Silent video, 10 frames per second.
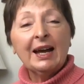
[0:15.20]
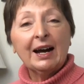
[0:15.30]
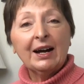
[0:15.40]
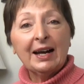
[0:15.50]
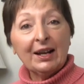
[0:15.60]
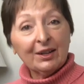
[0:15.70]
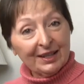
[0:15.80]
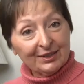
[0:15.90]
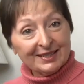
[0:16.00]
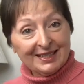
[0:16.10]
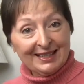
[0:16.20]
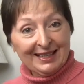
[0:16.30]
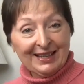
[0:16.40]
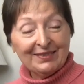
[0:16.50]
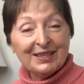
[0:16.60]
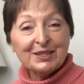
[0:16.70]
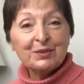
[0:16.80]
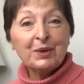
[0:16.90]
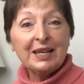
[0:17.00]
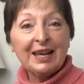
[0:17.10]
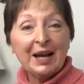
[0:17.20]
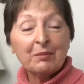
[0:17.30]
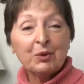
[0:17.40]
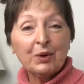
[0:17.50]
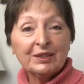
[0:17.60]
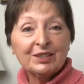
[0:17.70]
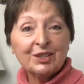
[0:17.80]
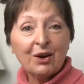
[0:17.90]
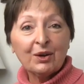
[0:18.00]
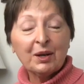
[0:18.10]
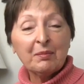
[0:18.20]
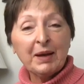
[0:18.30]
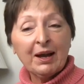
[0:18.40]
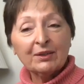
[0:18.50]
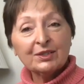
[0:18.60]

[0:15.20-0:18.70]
LLC. And this week I'm going to talk about